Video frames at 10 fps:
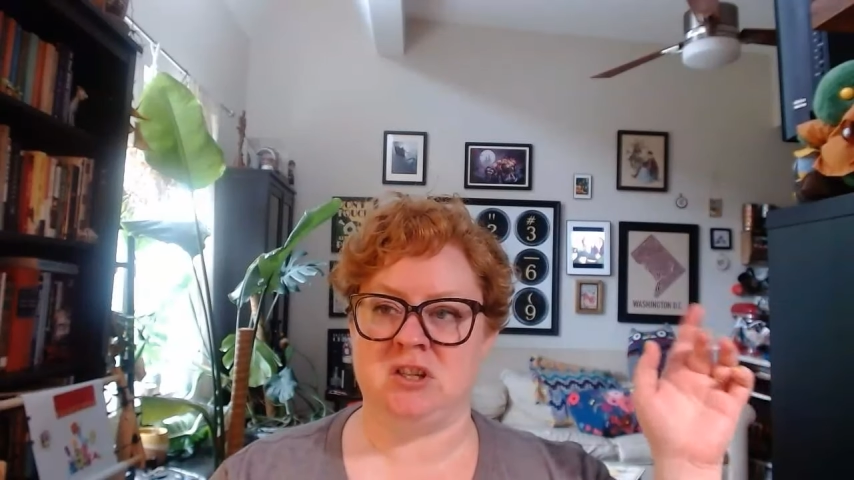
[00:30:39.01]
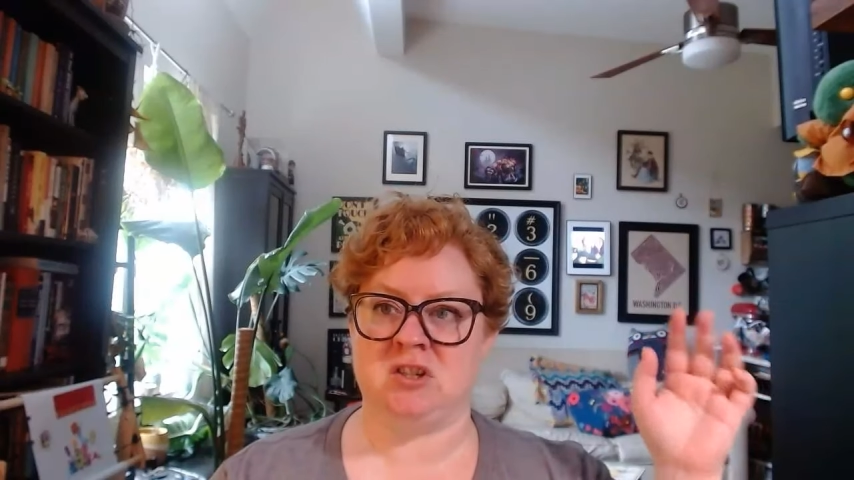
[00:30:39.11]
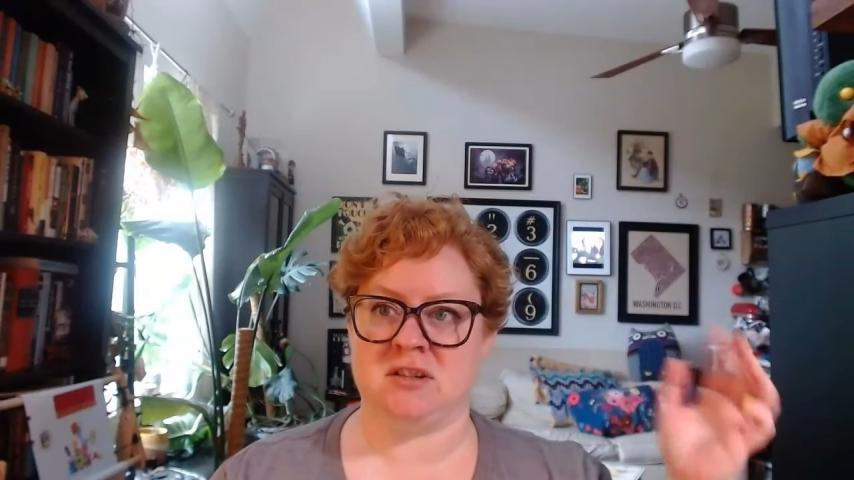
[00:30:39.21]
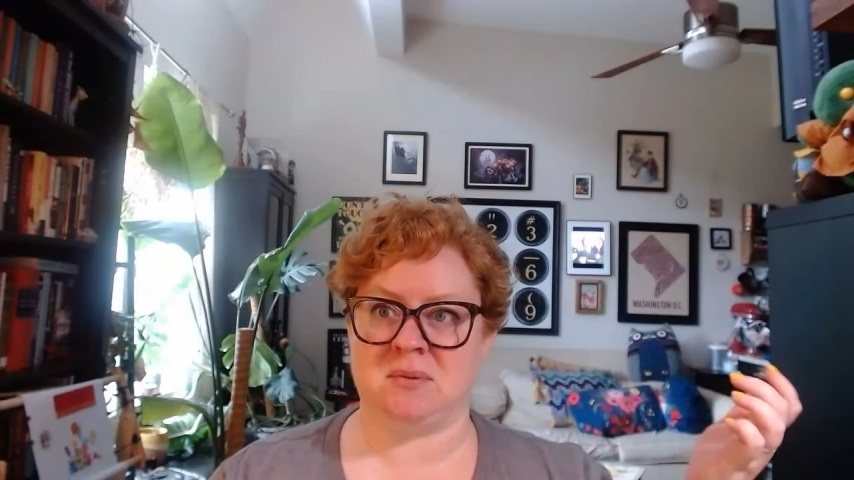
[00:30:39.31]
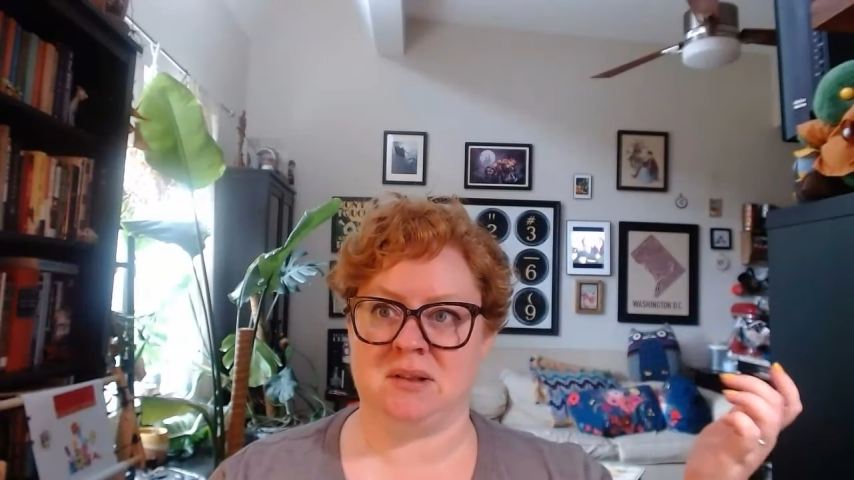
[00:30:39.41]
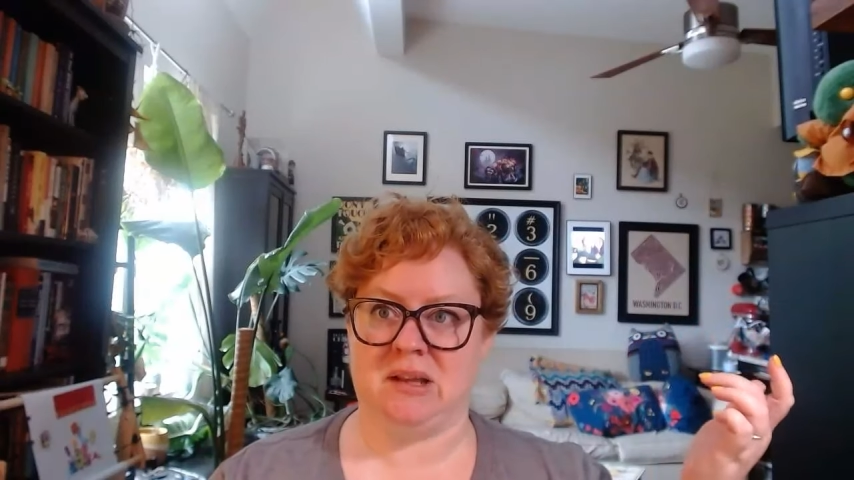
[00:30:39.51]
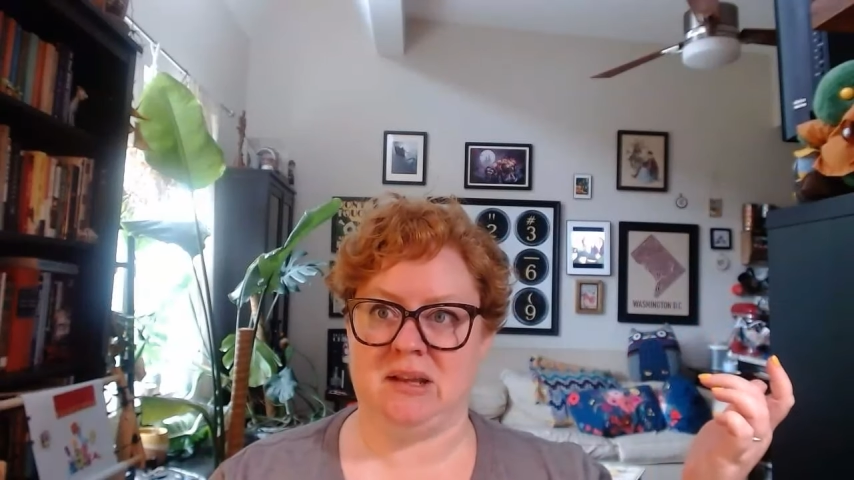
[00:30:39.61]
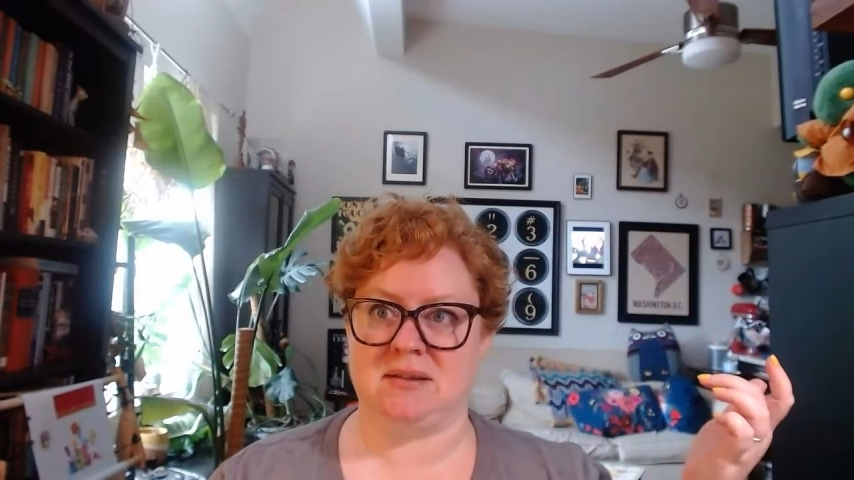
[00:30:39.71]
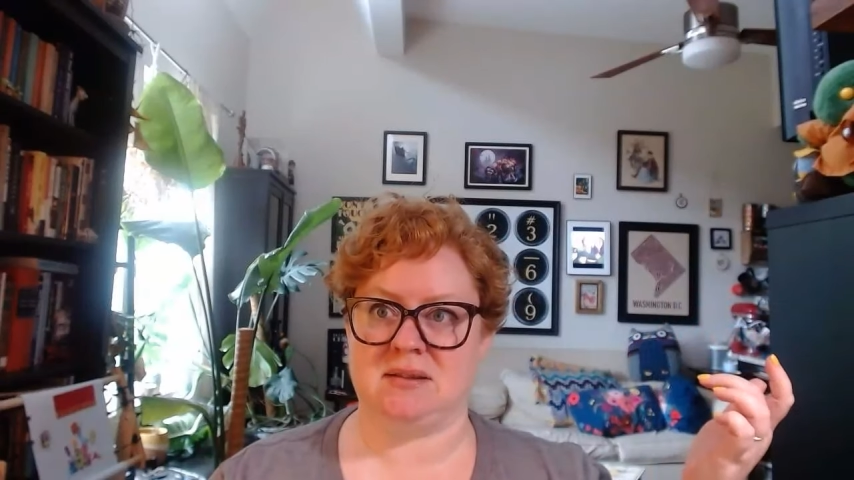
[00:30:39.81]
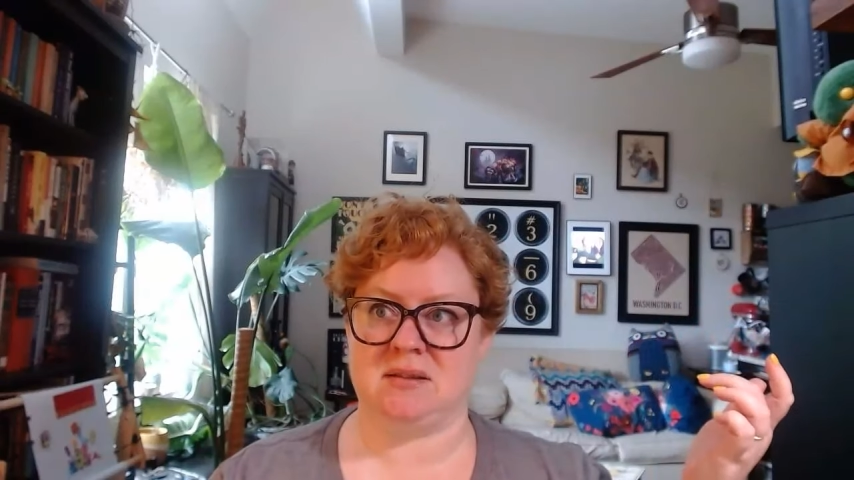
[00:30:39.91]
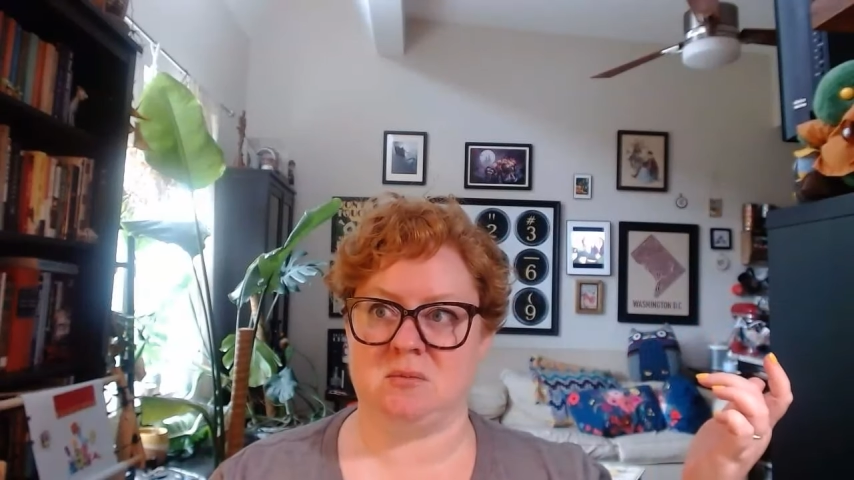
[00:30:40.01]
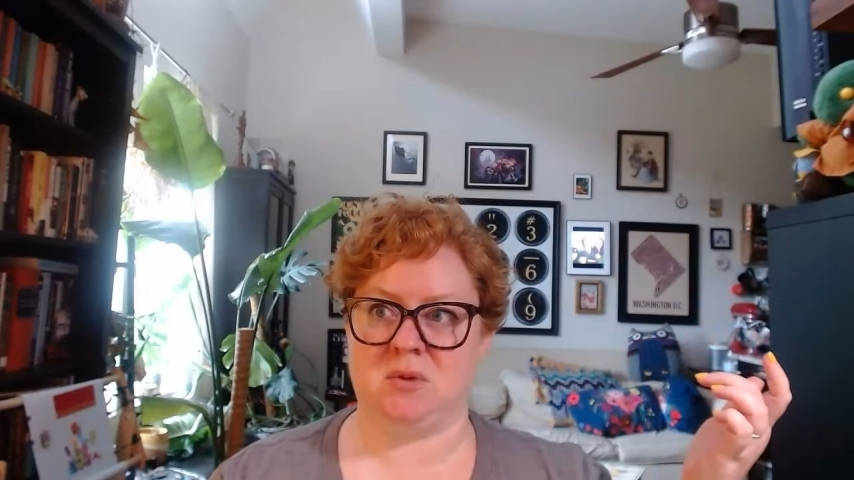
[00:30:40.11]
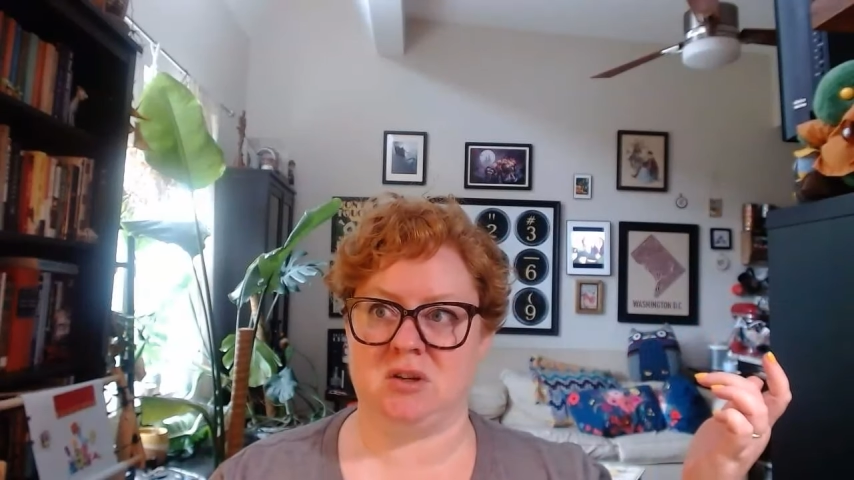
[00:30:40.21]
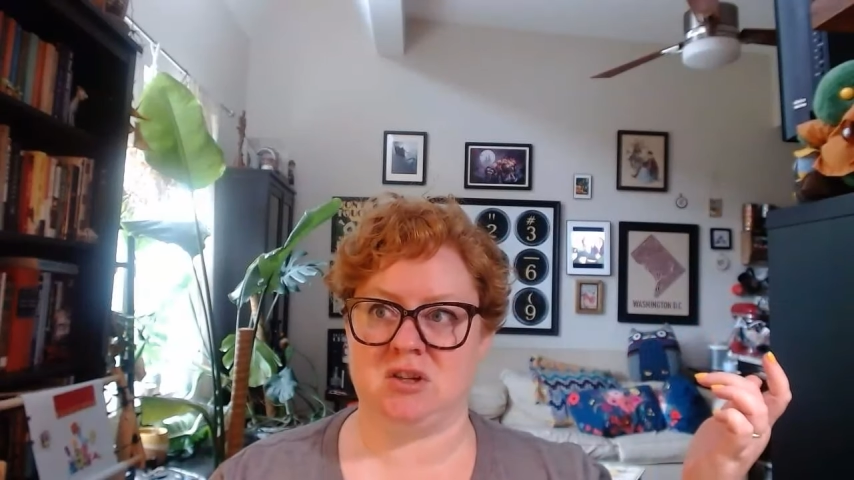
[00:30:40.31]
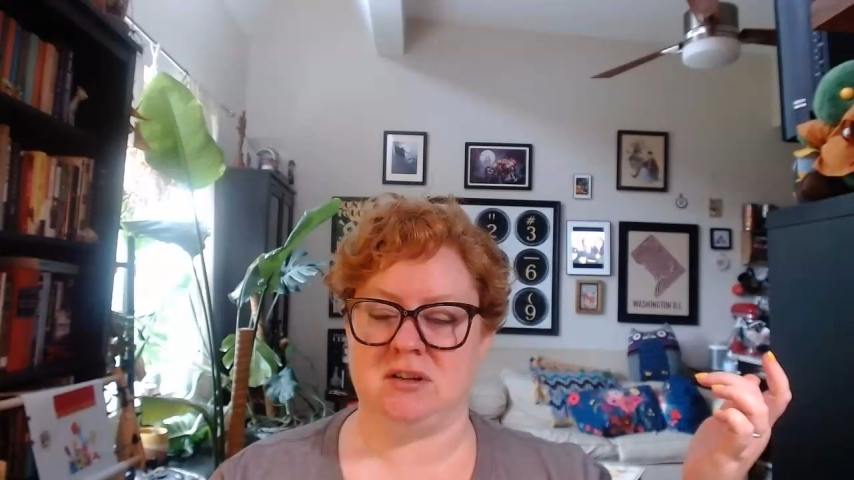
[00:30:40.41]
just released,
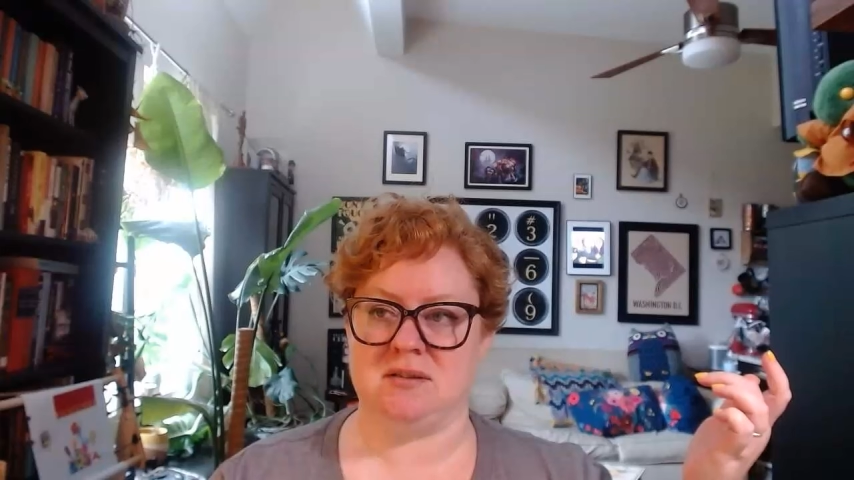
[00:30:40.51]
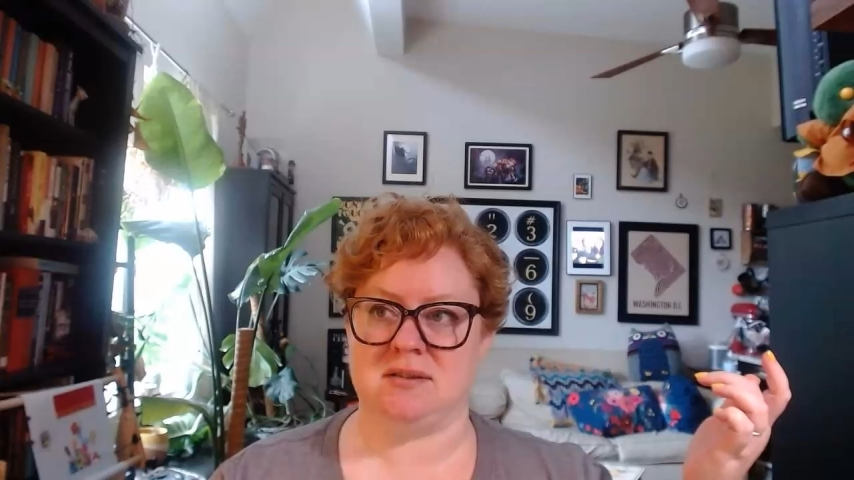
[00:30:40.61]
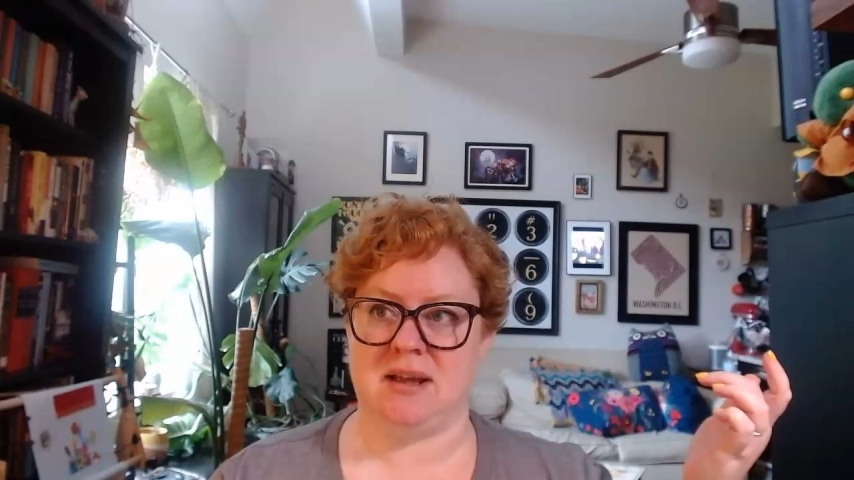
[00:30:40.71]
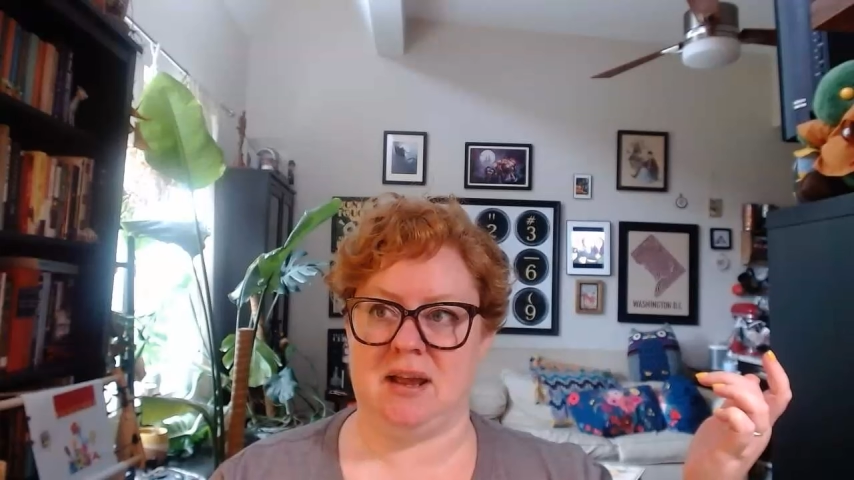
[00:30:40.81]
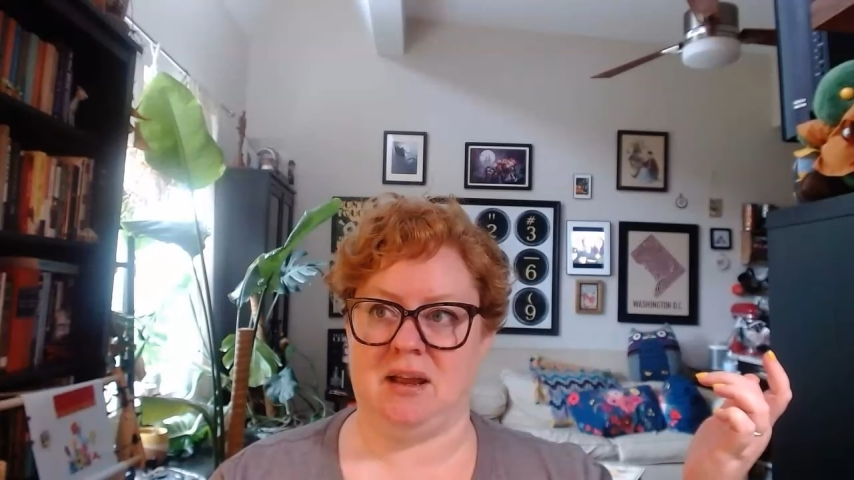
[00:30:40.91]
which is